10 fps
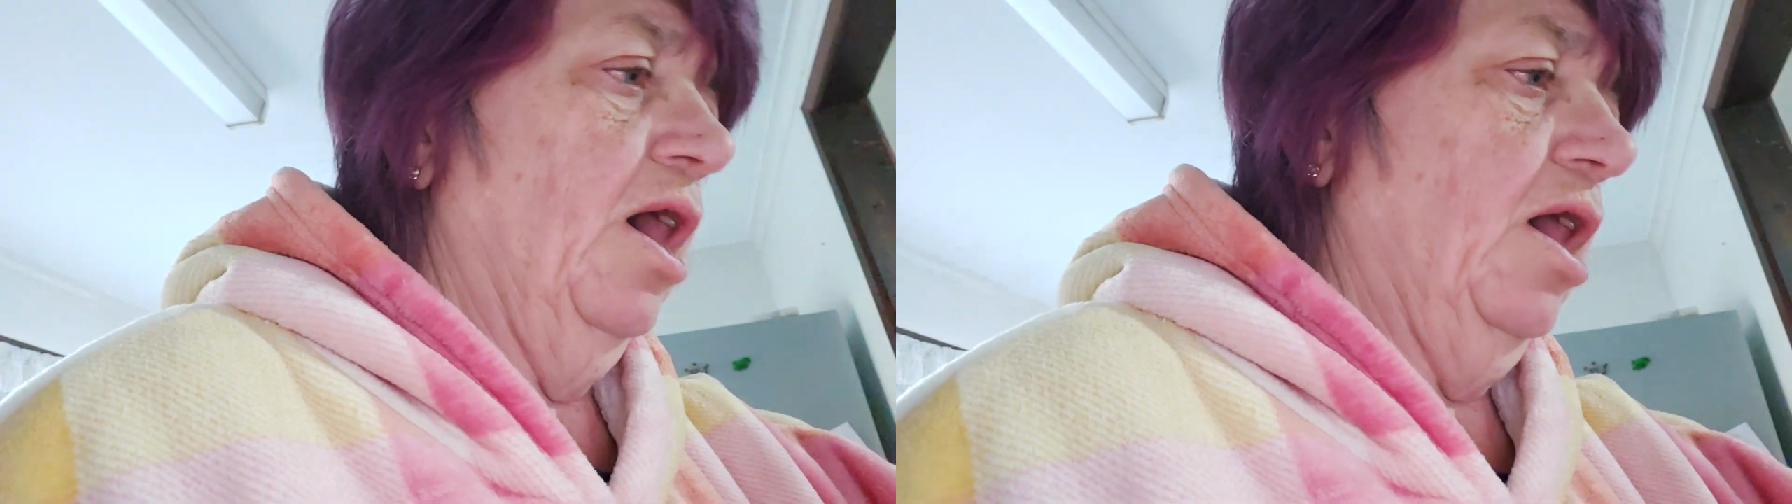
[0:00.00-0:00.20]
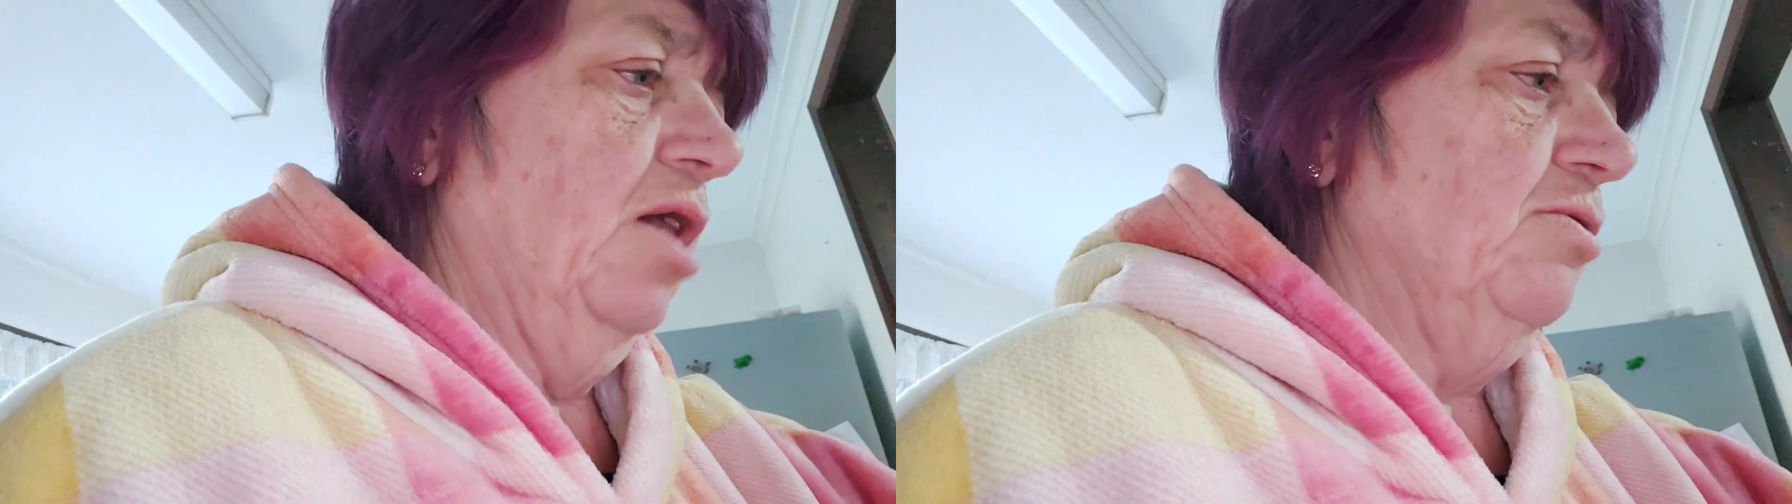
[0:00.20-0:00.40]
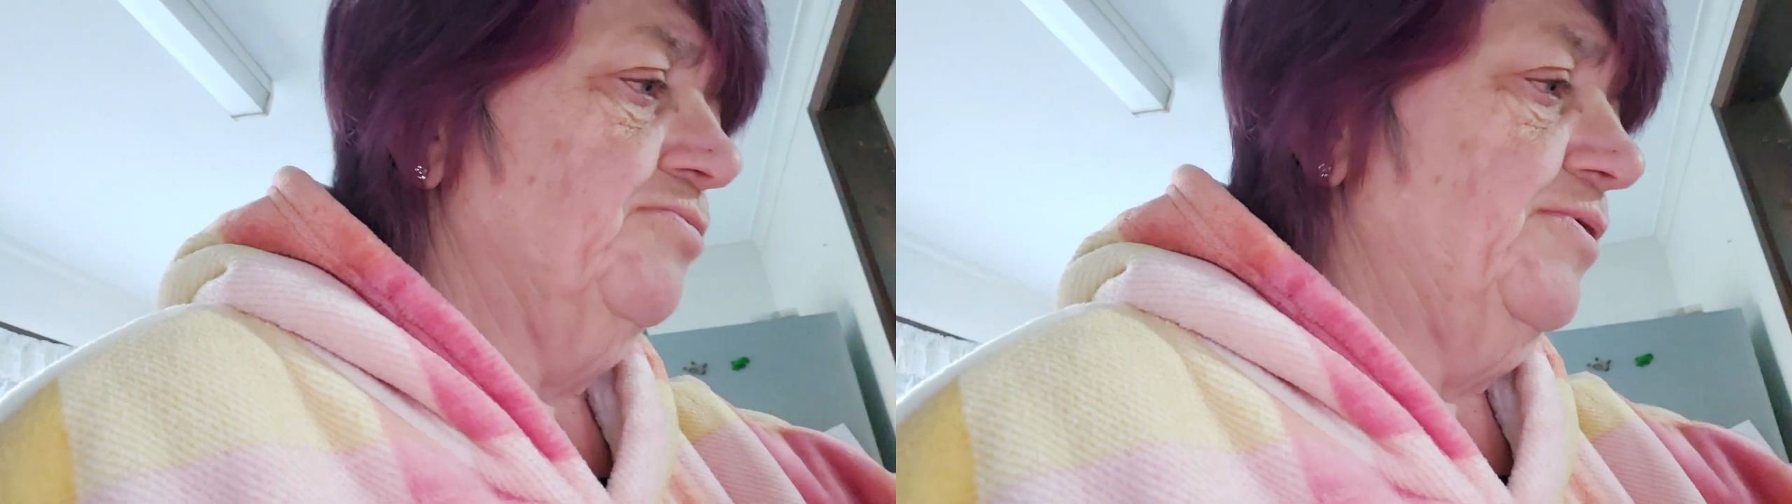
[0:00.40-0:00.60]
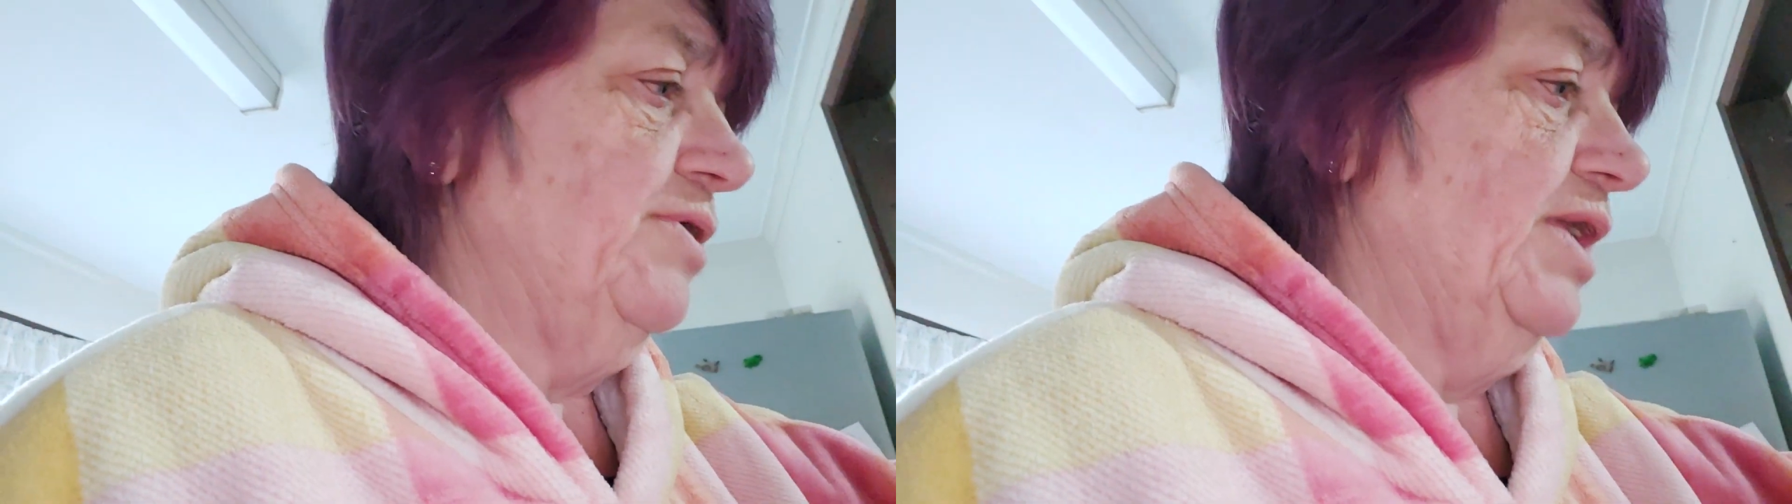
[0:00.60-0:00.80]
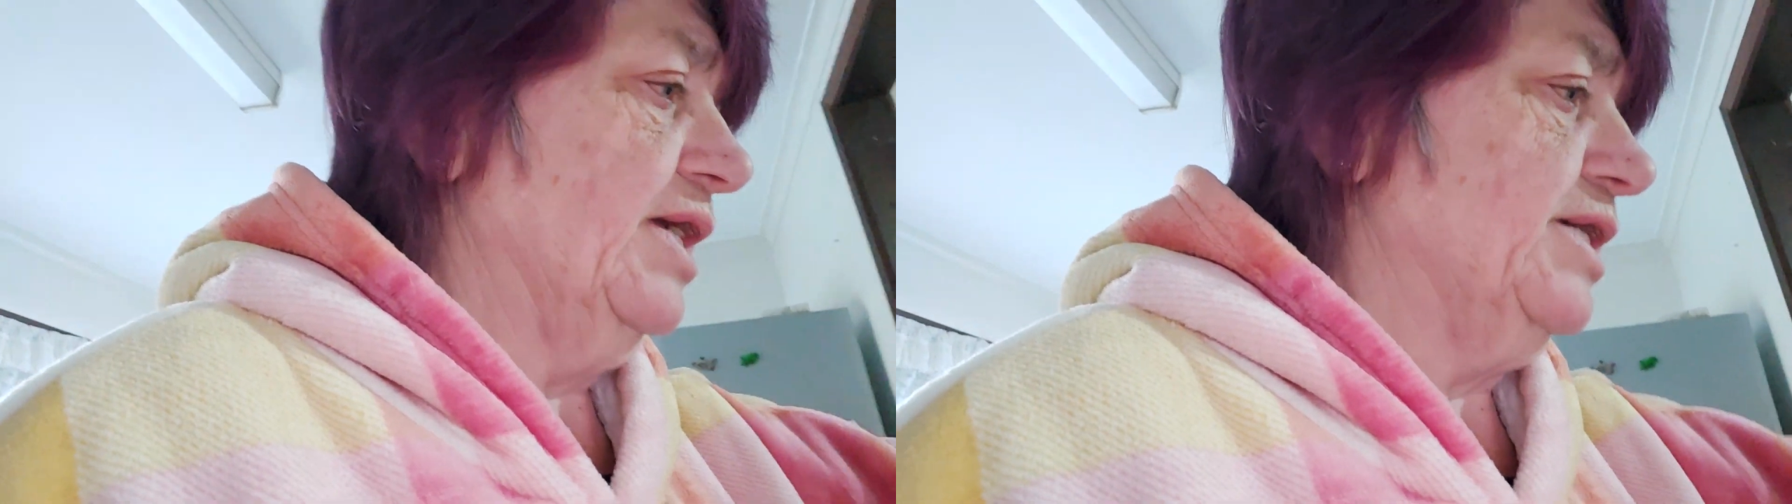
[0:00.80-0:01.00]
I was
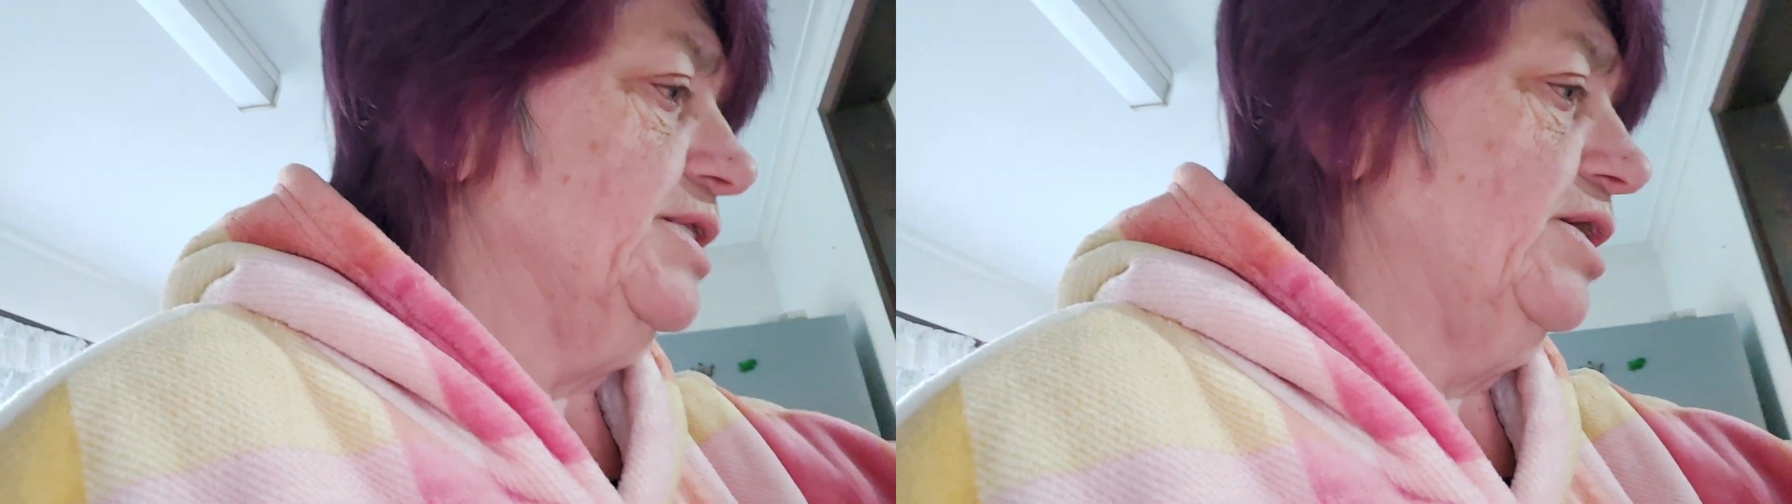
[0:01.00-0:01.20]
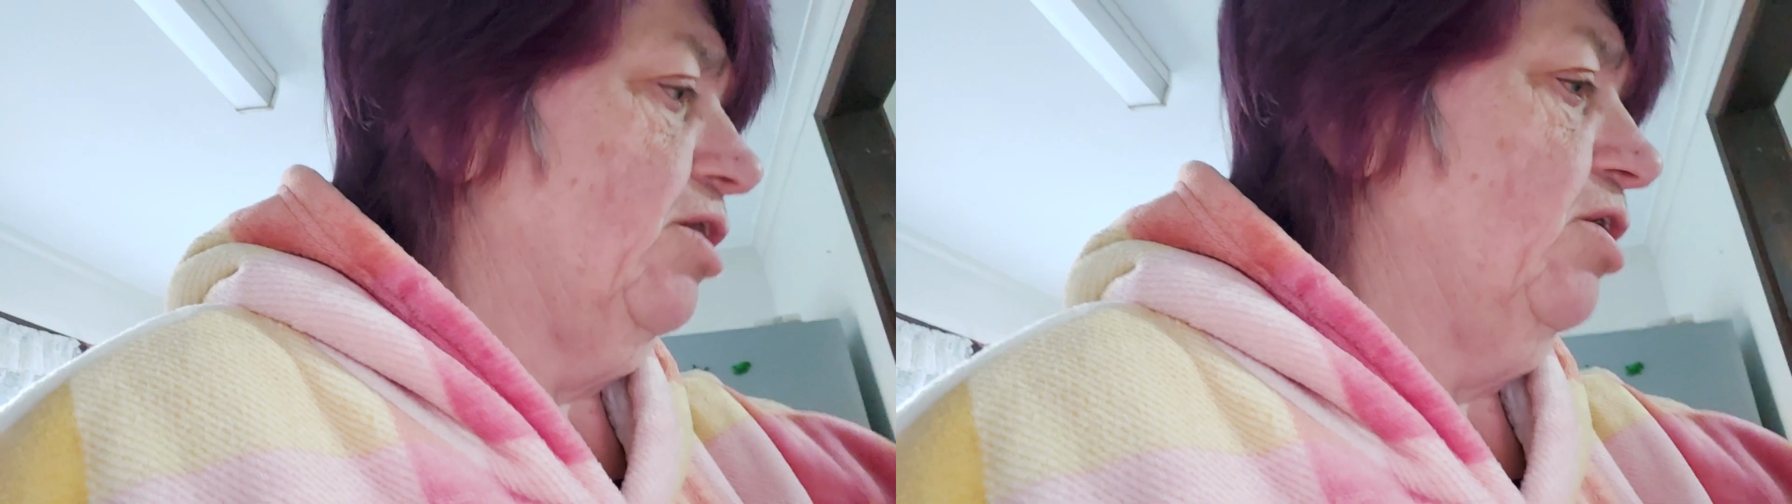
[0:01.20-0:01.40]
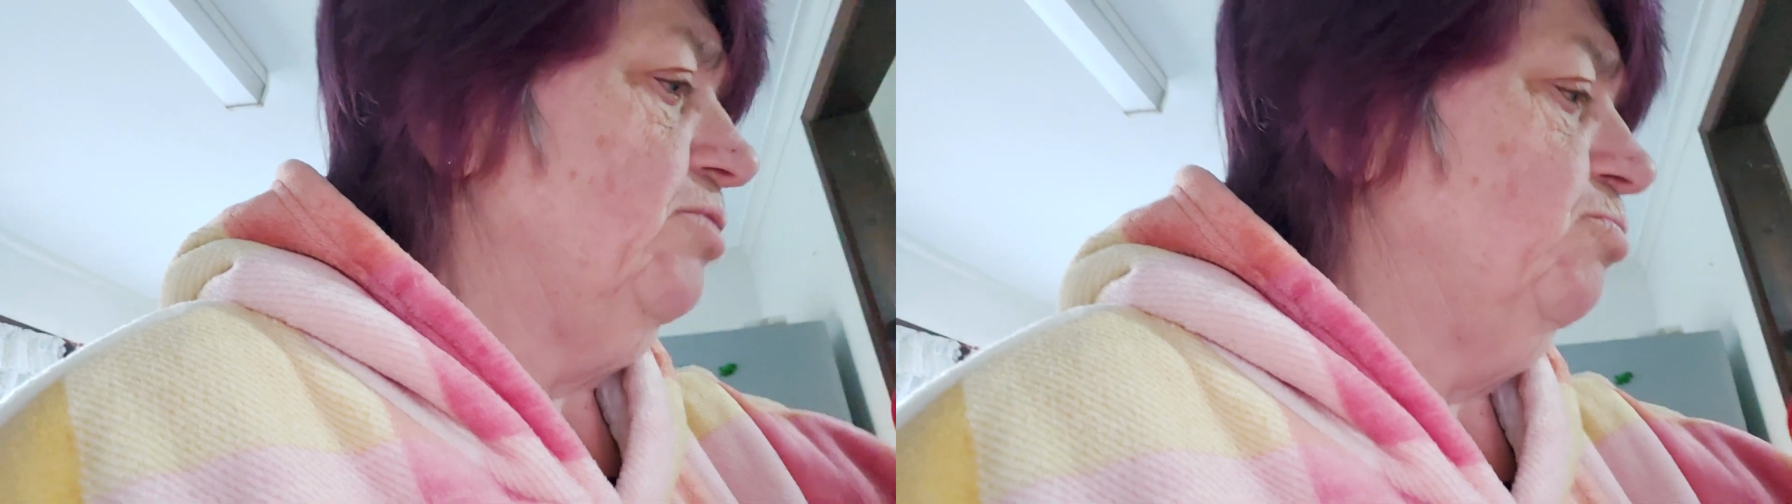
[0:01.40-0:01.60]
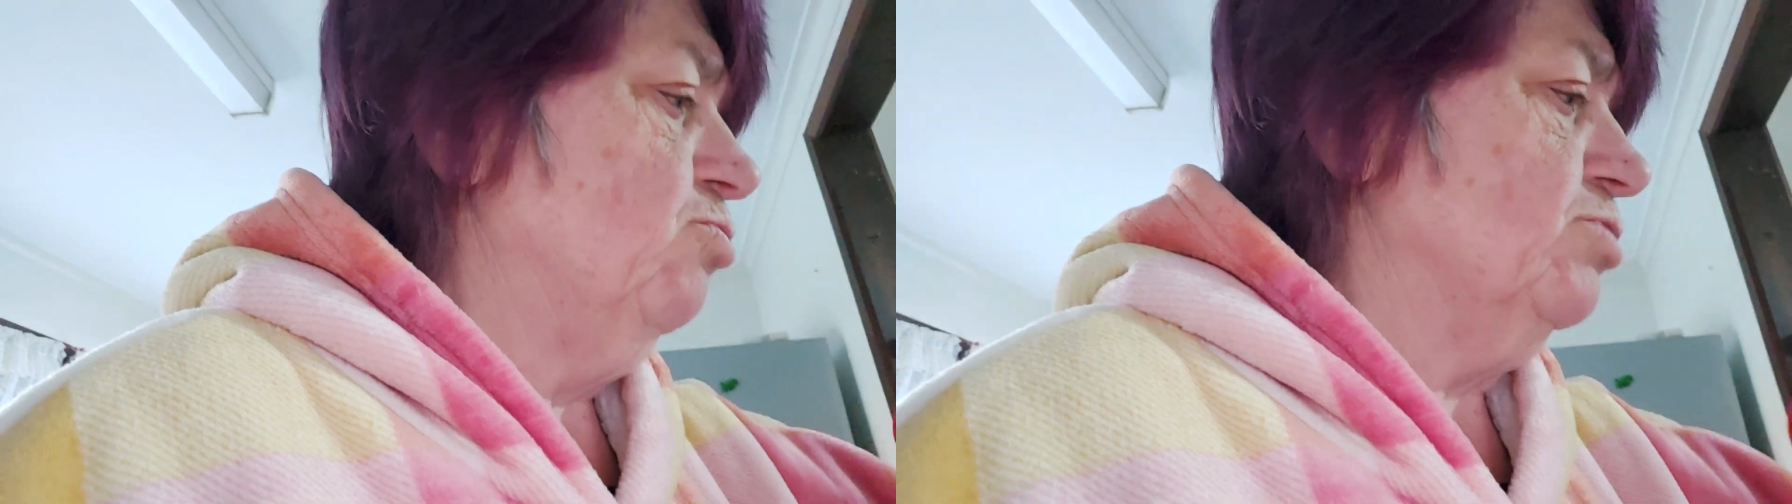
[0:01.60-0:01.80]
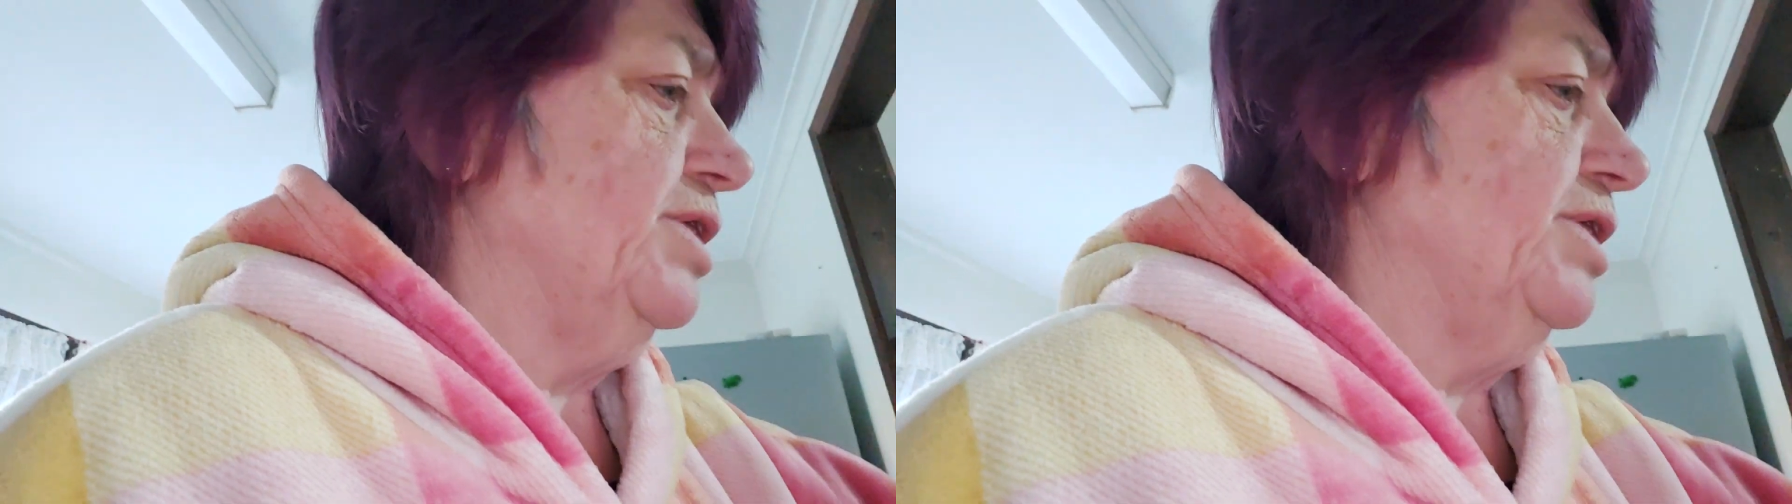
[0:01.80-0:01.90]
very lucky that I walked